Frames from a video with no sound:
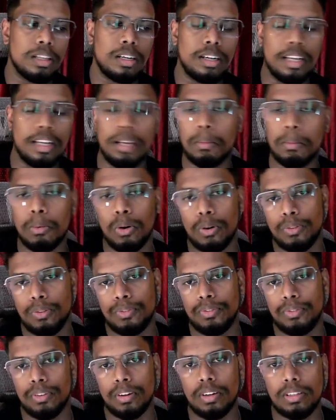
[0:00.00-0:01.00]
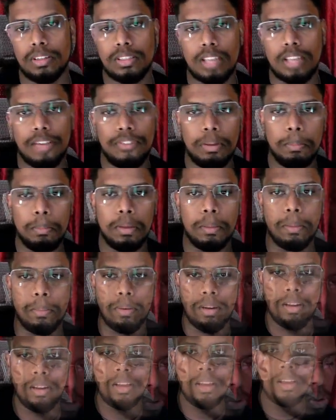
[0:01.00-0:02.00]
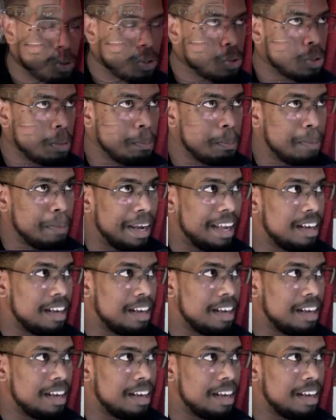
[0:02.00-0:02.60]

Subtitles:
team of 7 people. So the main